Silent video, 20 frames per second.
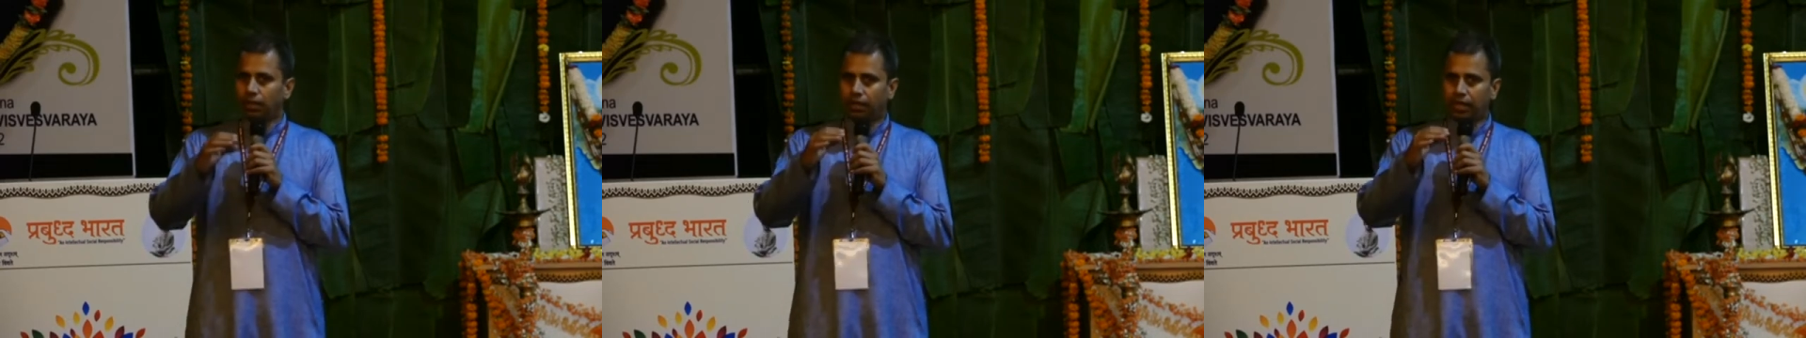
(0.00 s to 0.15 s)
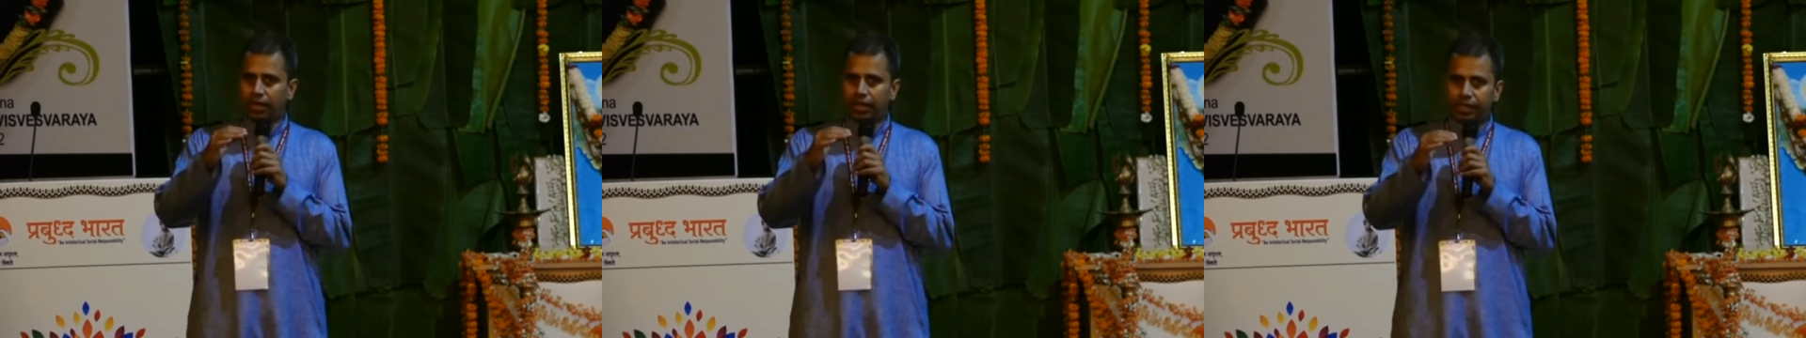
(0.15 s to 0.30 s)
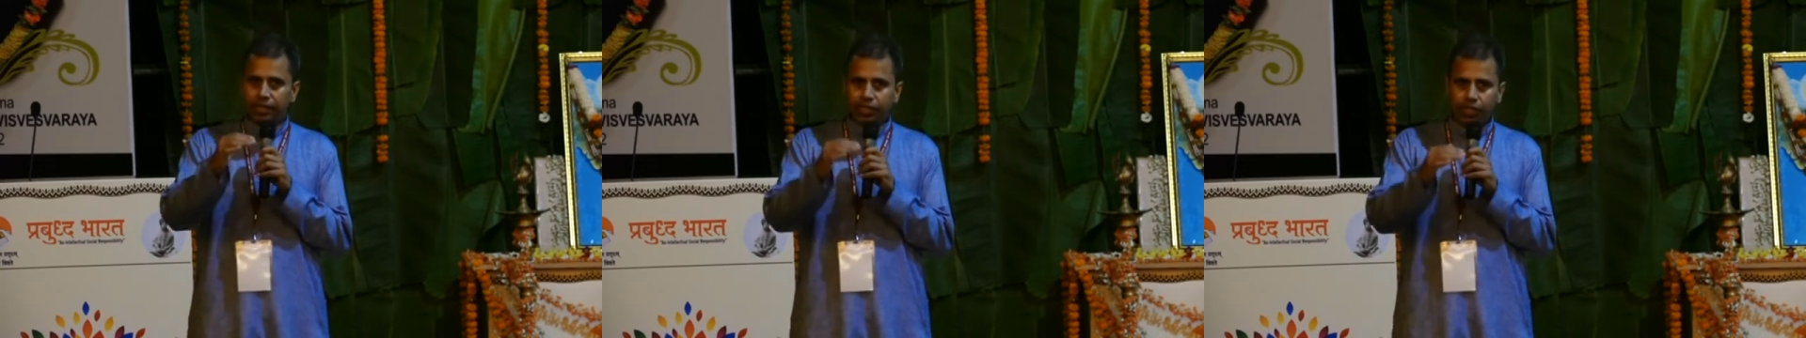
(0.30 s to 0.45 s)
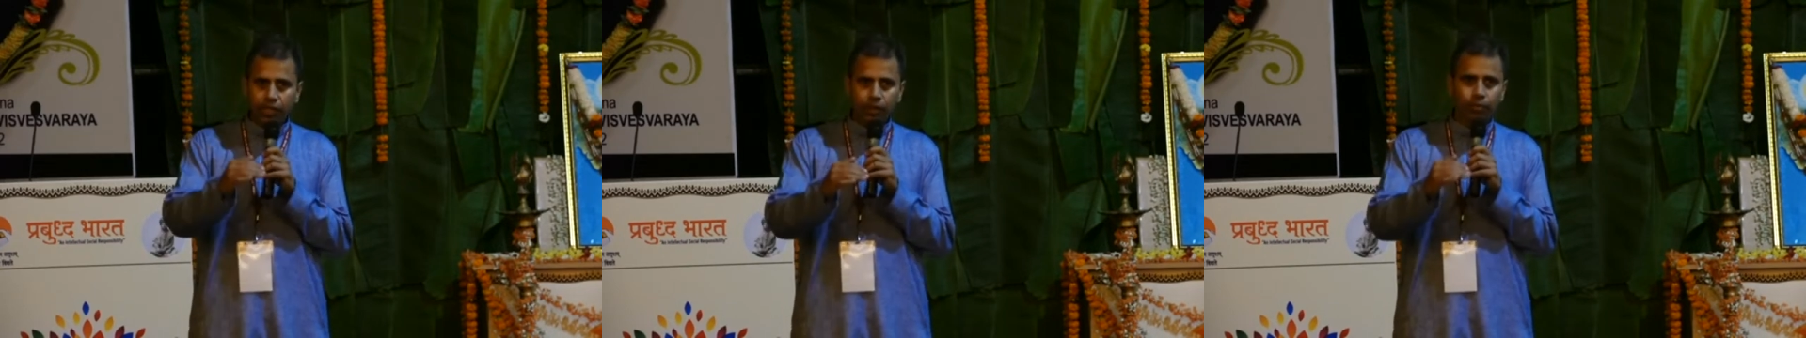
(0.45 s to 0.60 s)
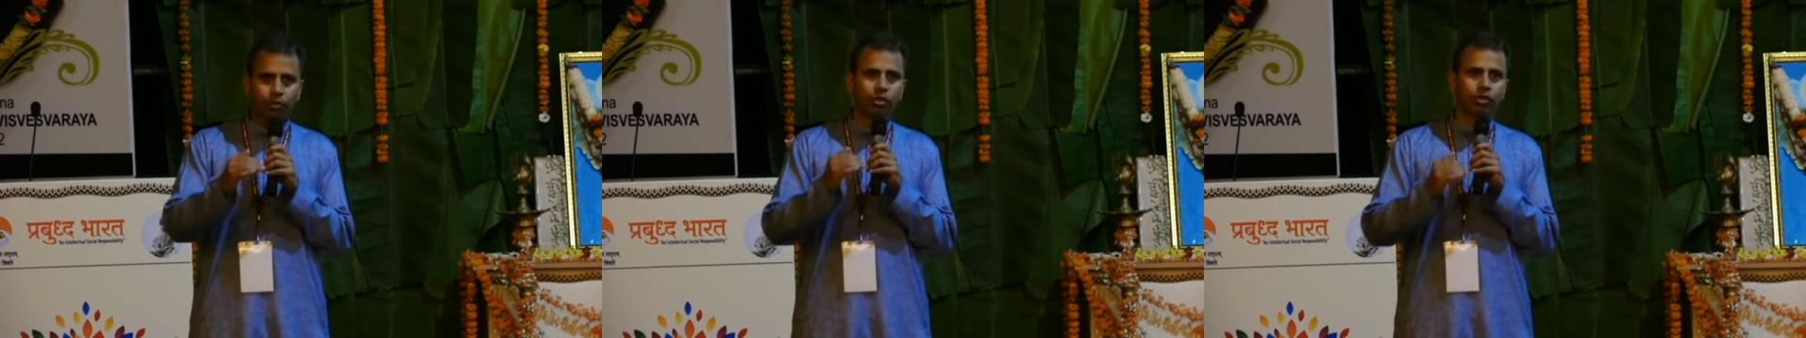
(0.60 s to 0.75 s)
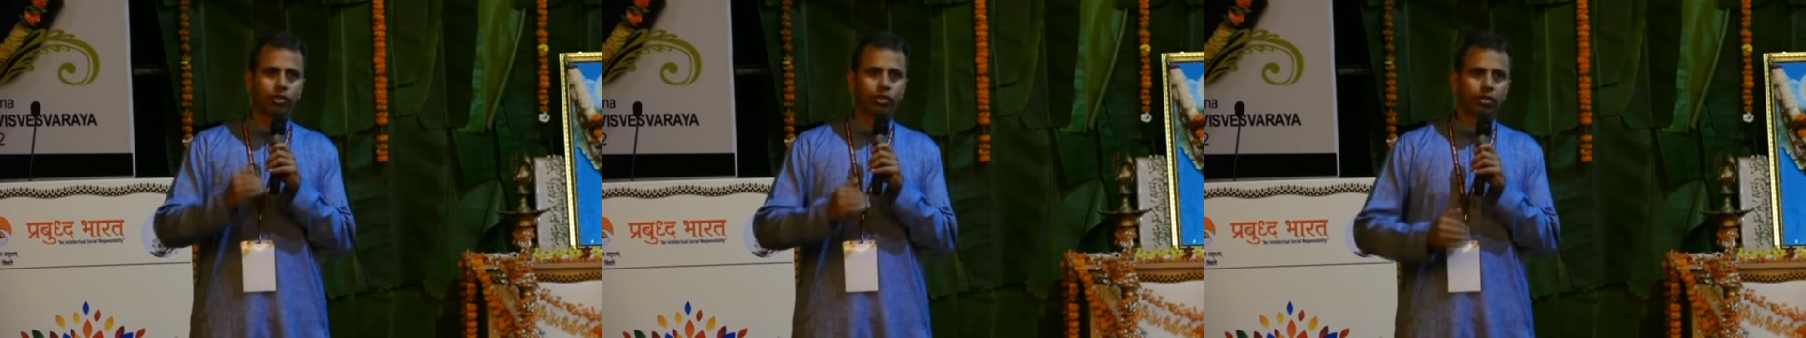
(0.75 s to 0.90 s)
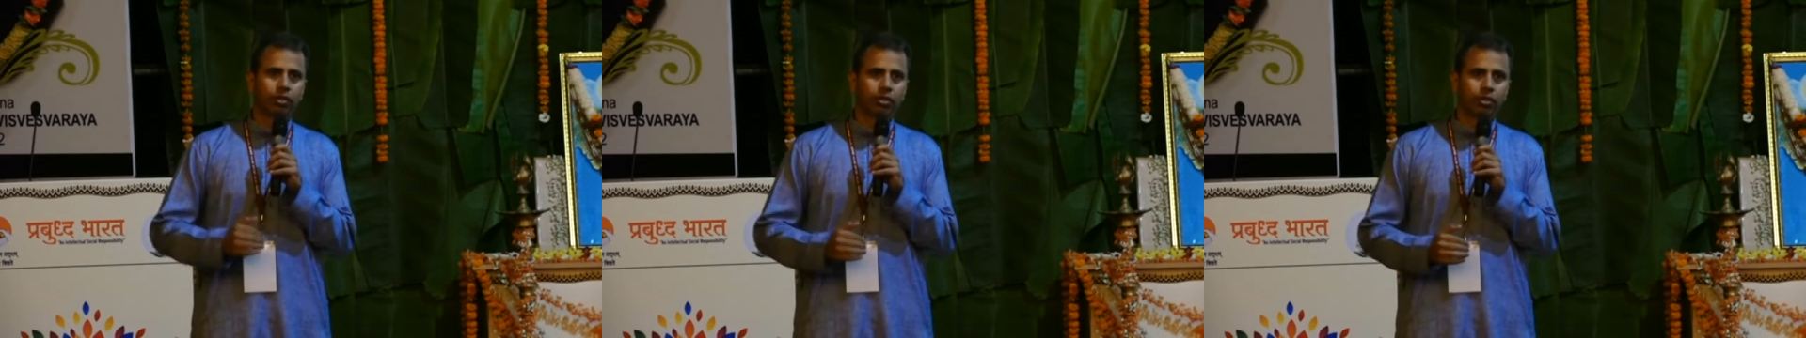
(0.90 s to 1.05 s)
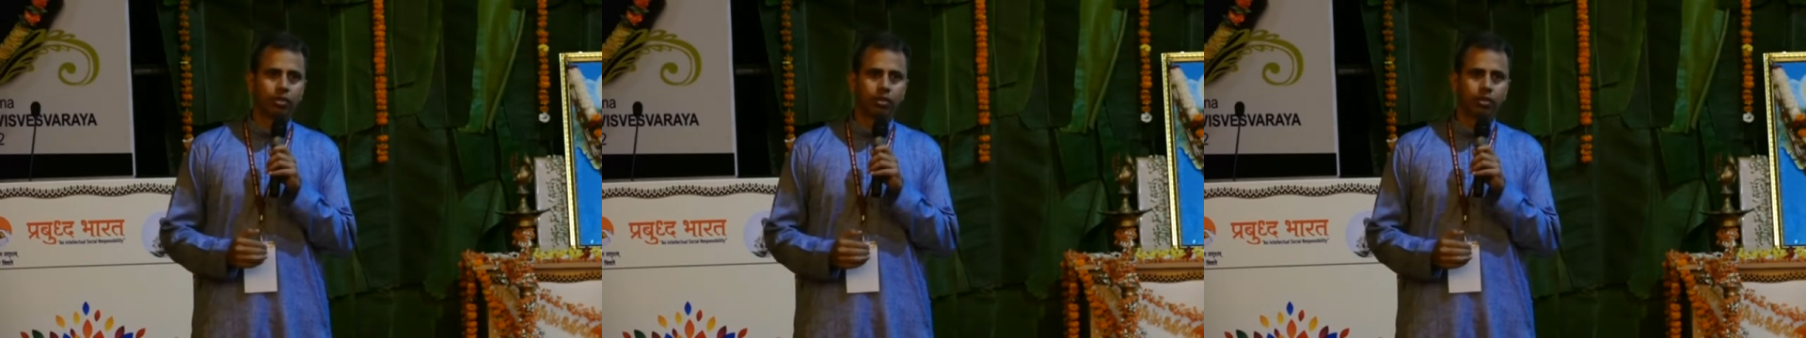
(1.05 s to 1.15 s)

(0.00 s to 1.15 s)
The history books